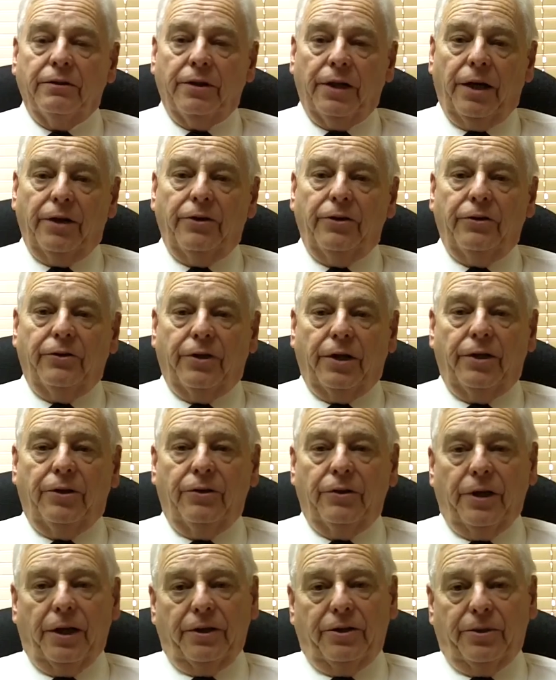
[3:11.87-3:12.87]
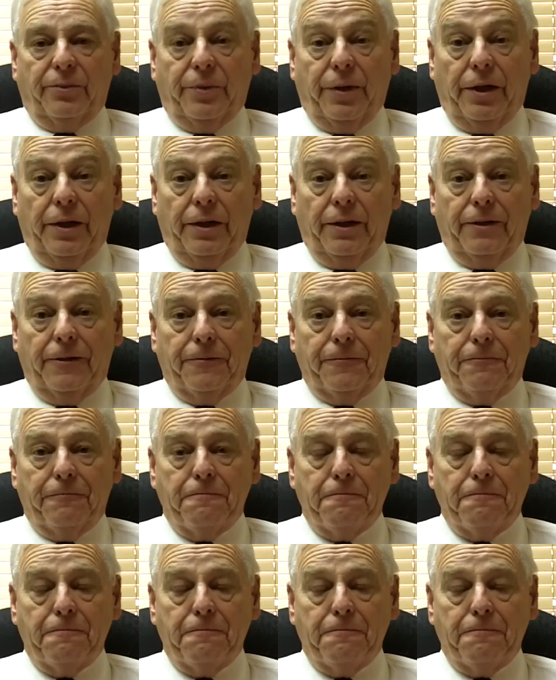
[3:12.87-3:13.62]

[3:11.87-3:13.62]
that you think you'd like to buy.